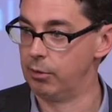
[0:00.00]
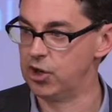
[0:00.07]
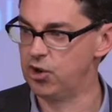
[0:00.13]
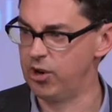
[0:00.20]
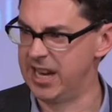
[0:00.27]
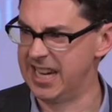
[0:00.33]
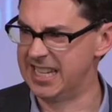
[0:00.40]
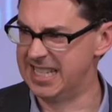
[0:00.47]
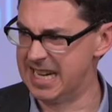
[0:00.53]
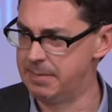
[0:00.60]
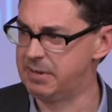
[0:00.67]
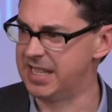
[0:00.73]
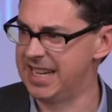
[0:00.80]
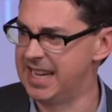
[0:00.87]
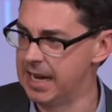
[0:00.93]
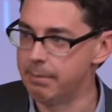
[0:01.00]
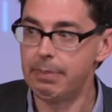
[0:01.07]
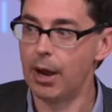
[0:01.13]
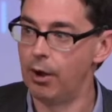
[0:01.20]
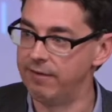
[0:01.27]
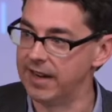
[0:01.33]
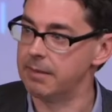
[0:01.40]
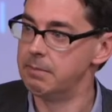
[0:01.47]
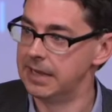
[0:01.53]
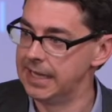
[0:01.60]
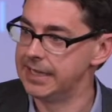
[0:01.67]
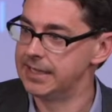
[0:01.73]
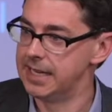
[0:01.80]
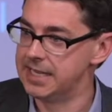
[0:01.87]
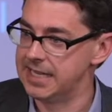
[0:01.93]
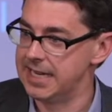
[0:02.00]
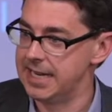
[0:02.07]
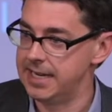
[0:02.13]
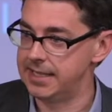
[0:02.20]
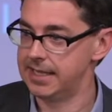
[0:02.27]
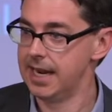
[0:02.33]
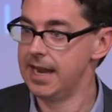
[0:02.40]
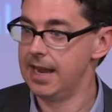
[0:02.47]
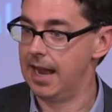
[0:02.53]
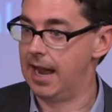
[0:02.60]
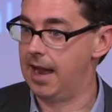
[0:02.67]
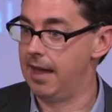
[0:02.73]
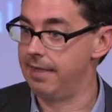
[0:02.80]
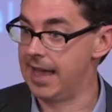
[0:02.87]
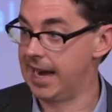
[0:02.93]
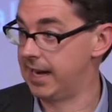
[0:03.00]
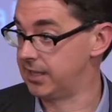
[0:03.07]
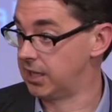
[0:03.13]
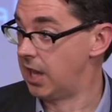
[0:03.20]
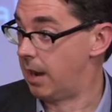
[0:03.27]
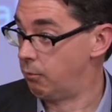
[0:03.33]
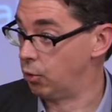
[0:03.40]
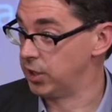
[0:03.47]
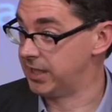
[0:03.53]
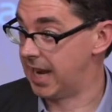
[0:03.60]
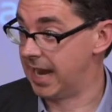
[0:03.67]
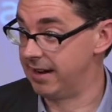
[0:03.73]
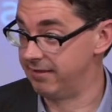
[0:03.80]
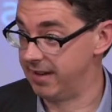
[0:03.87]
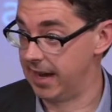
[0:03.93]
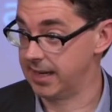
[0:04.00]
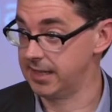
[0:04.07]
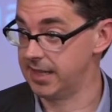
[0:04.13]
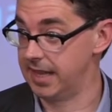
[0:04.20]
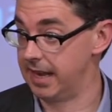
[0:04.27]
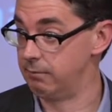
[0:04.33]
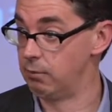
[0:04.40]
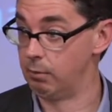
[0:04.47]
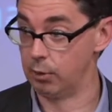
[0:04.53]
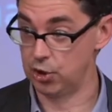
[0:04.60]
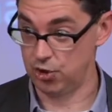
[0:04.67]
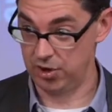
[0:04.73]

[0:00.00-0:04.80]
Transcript: we're treating deep-seated pelvic malignancies, that has a lot more side effects than when we're